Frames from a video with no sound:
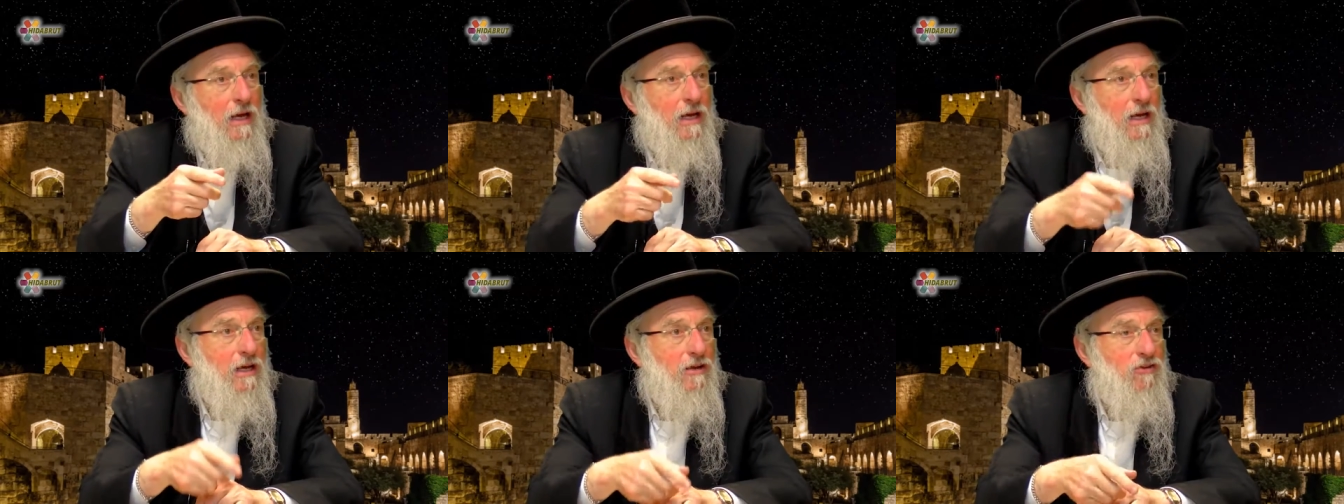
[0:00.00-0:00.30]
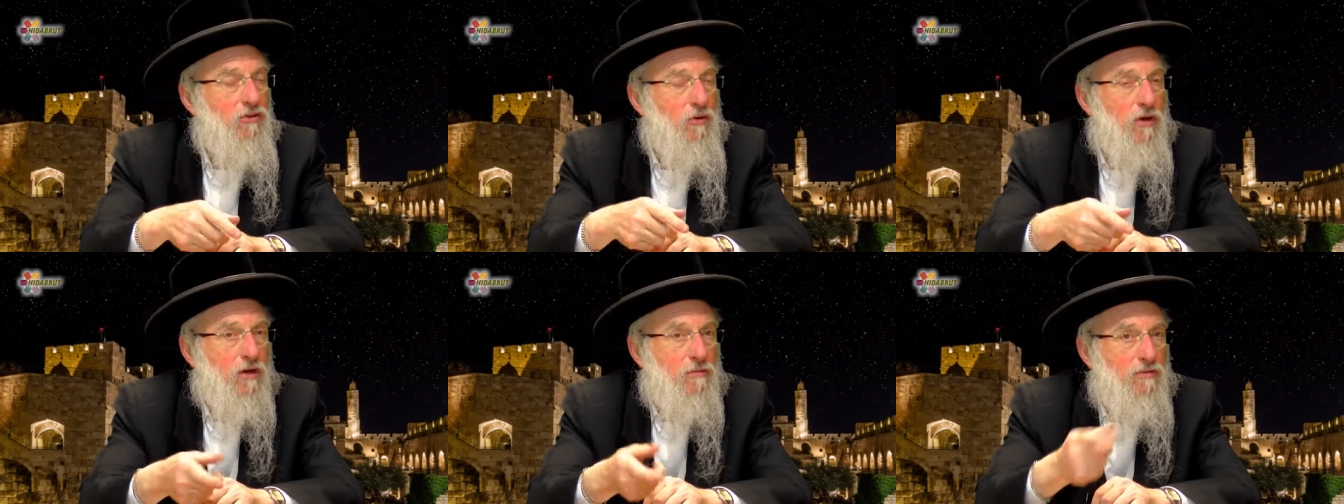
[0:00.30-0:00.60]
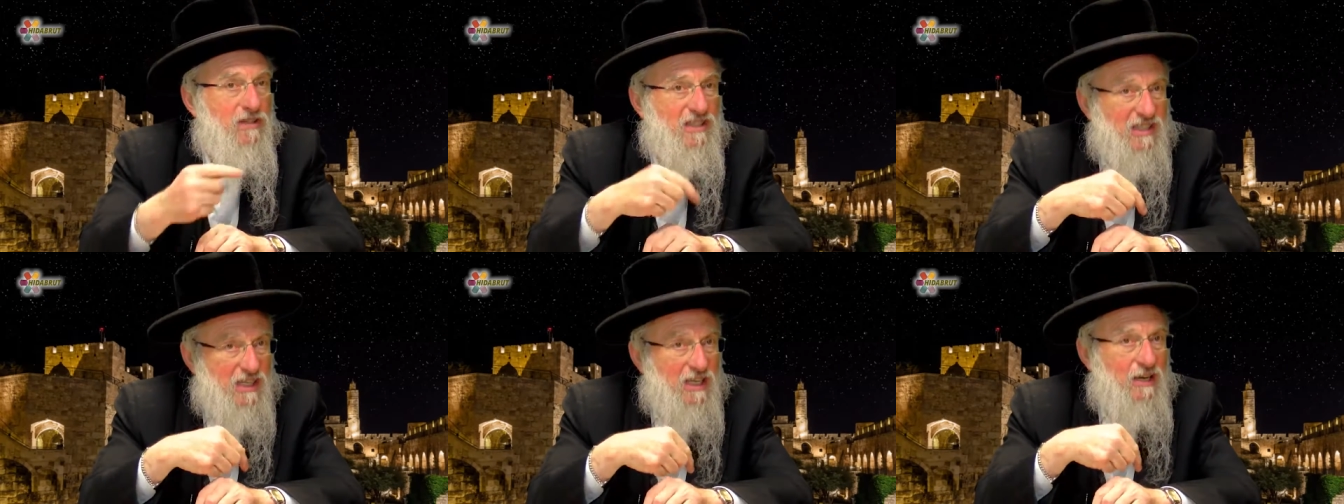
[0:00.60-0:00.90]
He too can
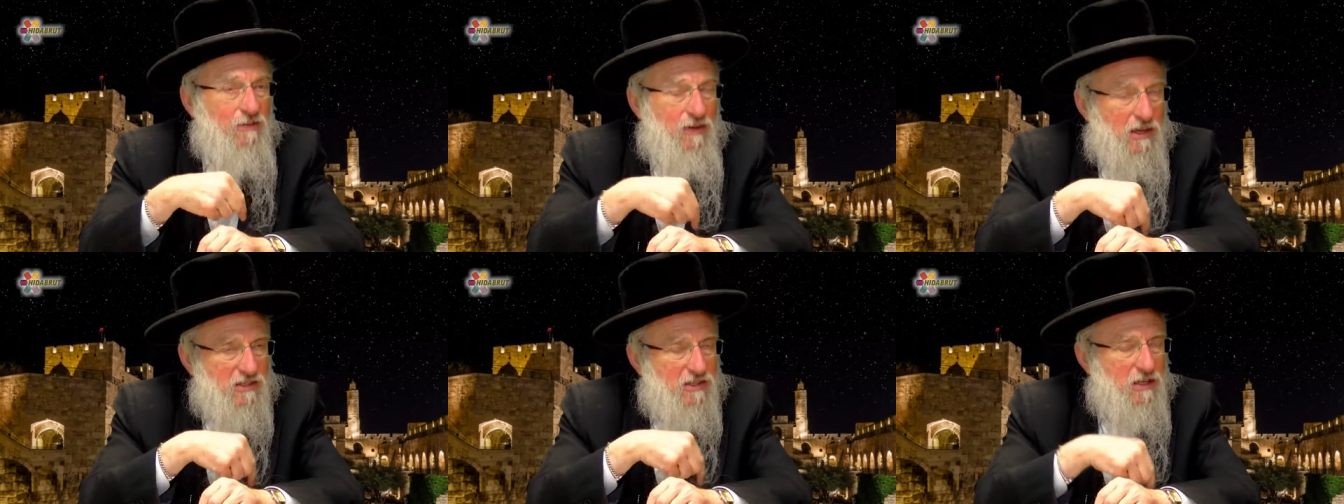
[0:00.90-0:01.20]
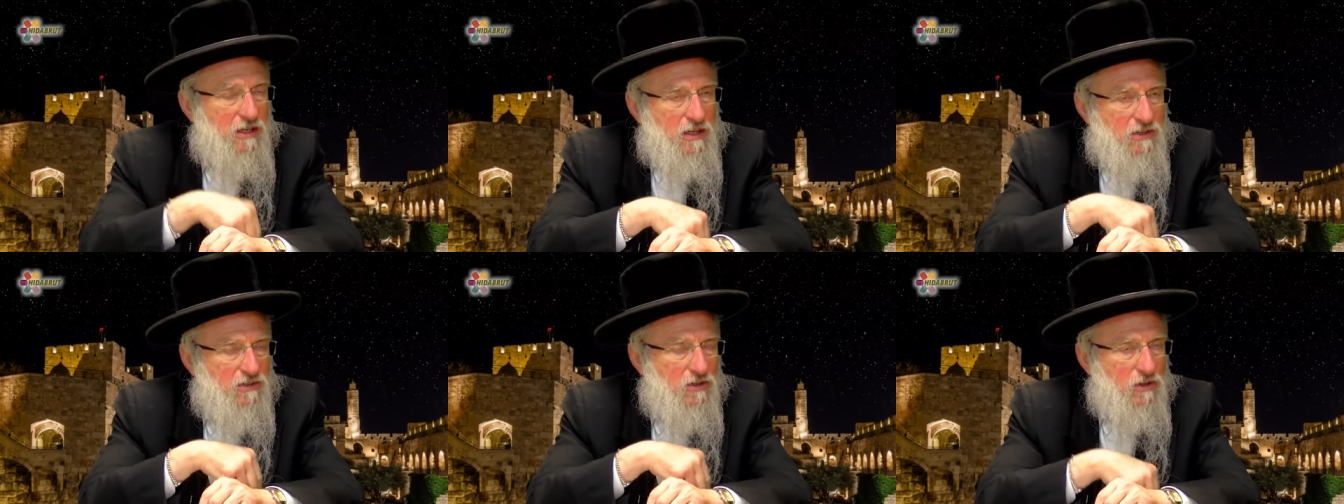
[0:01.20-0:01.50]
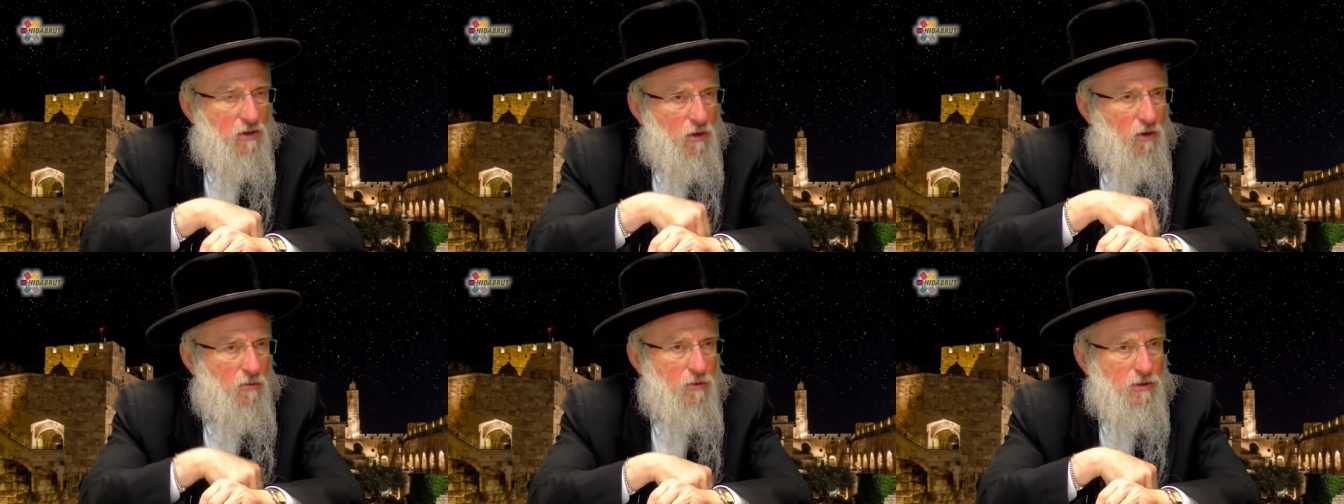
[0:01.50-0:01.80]
receive, as it is in
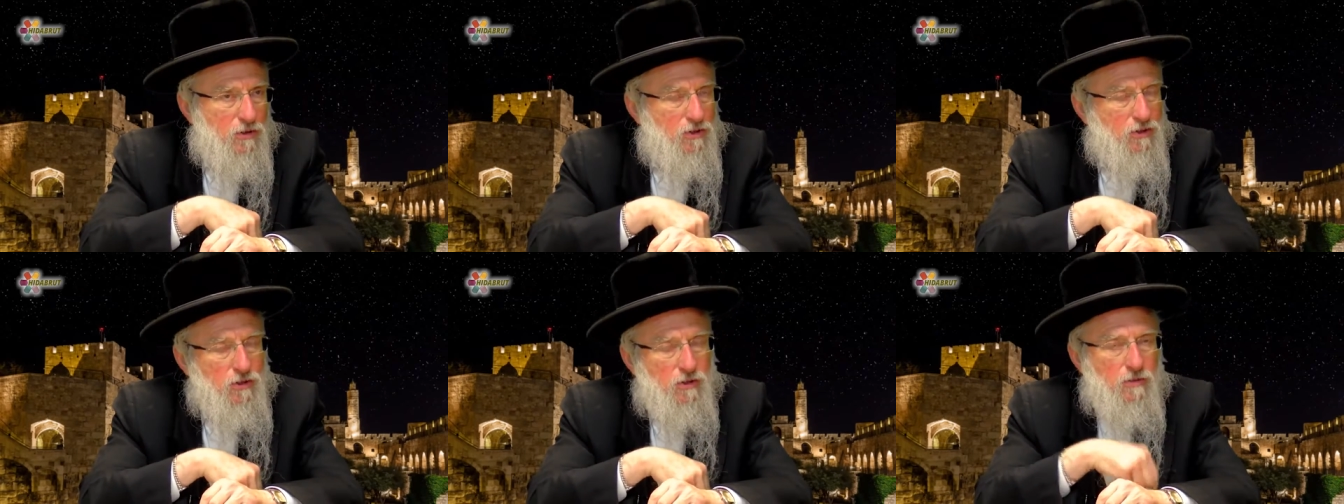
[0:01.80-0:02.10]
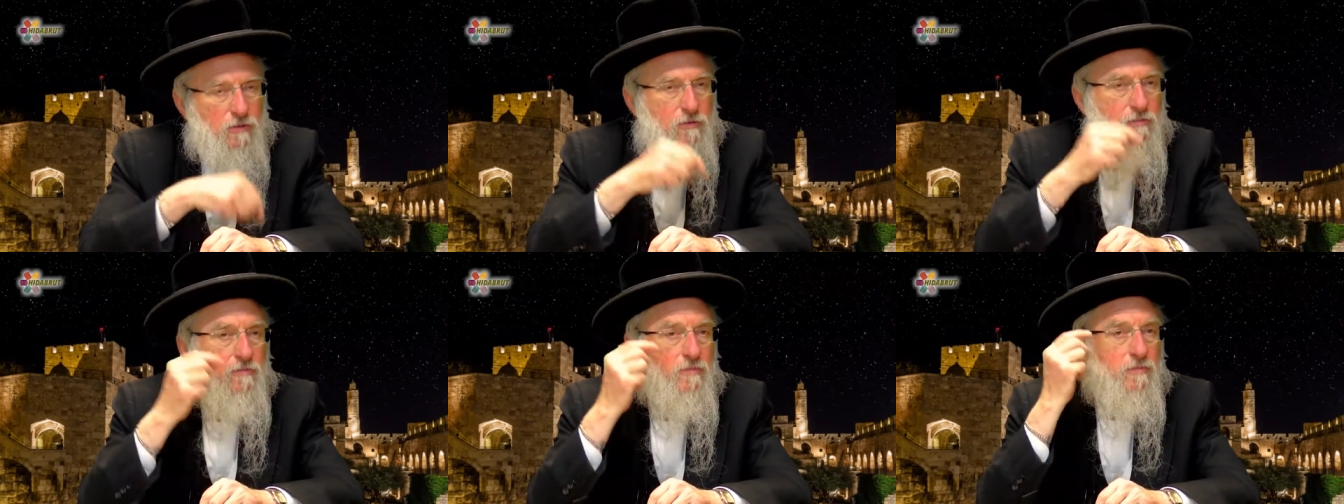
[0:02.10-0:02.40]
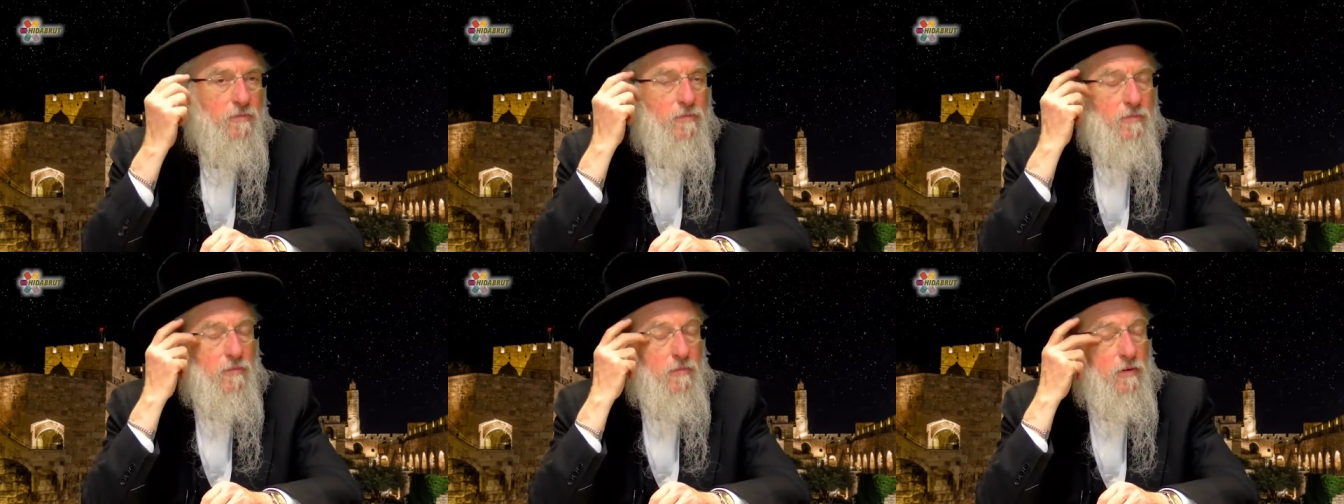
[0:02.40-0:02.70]
the Chumash,
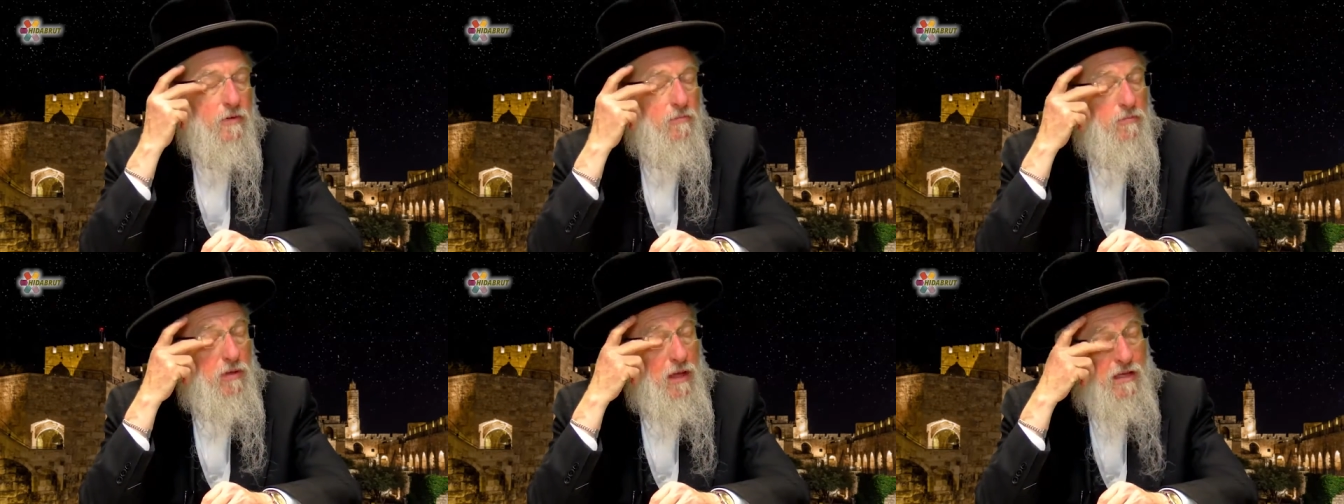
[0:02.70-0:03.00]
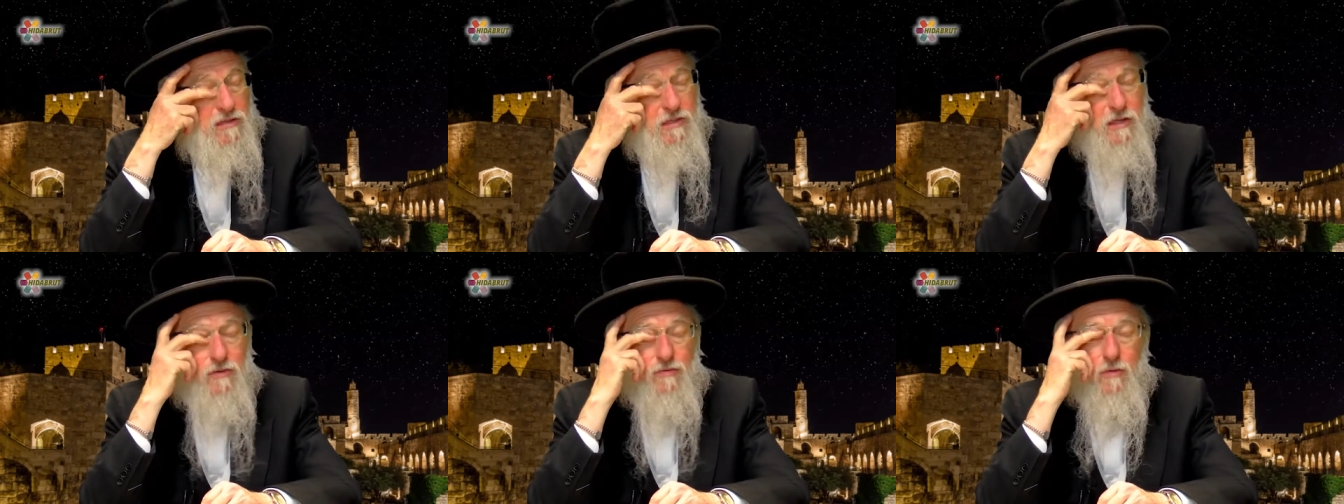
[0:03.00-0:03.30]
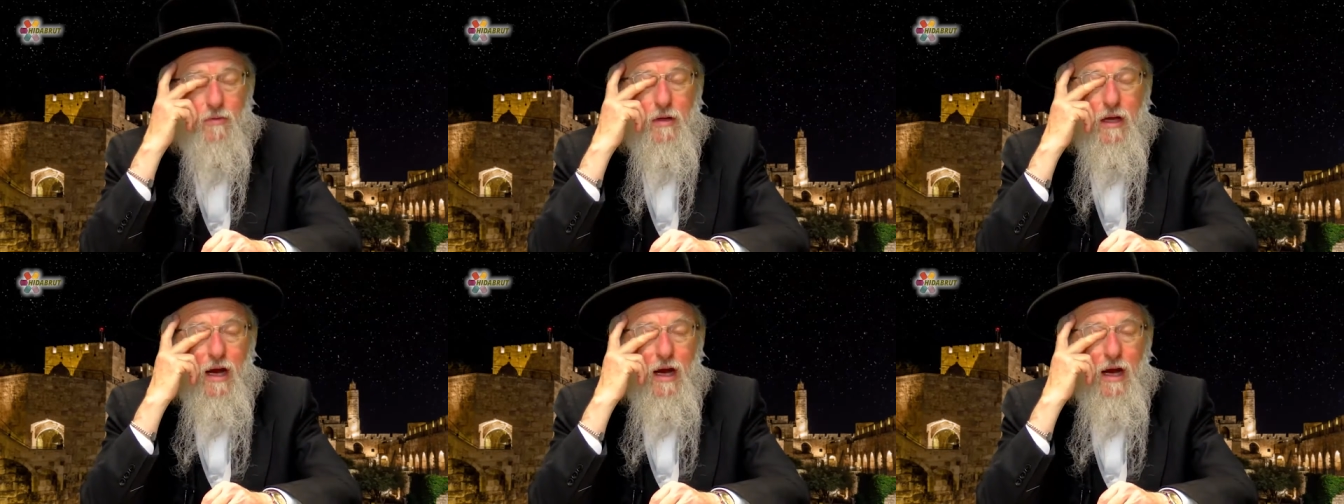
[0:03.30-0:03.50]
blessings from